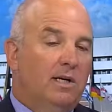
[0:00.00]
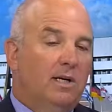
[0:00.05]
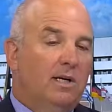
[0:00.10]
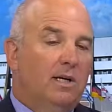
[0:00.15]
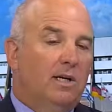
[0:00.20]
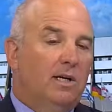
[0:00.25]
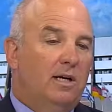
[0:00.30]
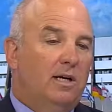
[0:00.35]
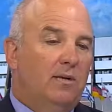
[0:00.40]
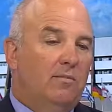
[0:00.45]

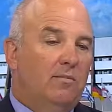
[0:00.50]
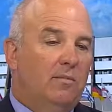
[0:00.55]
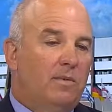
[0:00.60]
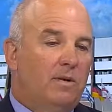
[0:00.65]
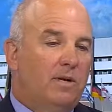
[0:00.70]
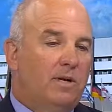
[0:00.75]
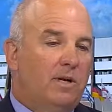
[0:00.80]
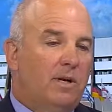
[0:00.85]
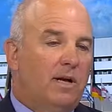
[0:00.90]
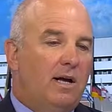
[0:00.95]

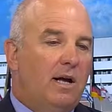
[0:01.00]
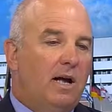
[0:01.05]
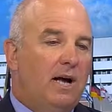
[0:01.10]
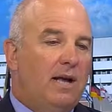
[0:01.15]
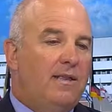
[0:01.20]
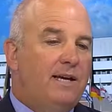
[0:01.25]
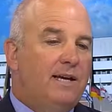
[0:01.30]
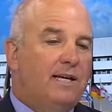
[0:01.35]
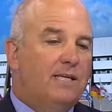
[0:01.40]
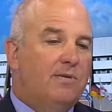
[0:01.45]
I
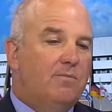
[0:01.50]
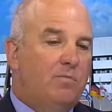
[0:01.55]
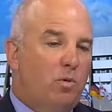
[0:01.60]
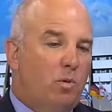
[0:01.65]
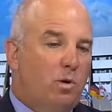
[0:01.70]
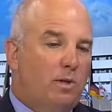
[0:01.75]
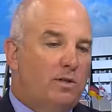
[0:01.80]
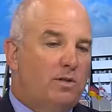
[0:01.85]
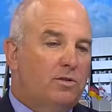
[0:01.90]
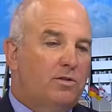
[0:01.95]
think it's
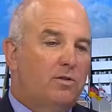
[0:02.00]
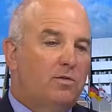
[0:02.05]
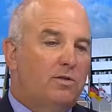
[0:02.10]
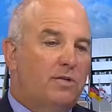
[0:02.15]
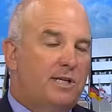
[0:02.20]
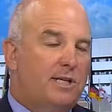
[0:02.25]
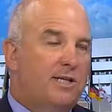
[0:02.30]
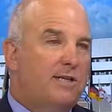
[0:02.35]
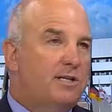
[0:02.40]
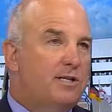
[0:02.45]
important to
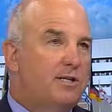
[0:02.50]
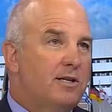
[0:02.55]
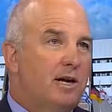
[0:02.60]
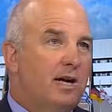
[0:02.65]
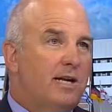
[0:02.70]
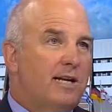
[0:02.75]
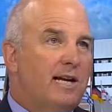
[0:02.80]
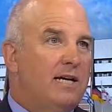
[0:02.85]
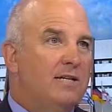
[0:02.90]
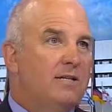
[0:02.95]
see this
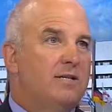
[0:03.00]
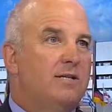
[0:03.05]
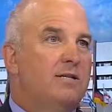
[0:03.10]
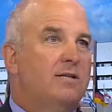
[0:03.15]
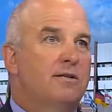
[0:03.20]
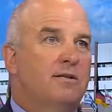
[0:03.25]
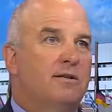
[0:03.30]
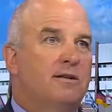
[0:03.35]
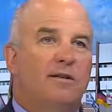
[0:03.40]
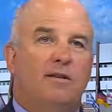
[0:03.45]
not as
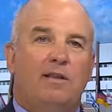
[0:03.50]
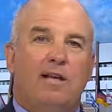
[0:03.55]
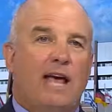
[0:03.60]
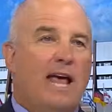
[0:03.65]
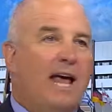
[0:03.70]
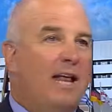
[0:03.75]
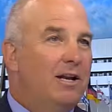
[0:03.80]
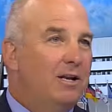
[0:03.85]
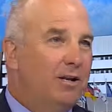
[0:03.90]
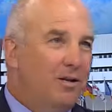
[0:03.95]
the
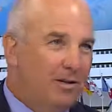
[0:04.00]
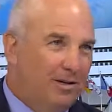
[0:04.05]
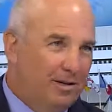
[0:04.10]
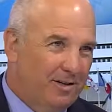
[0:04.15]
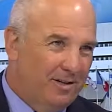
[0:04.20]
end,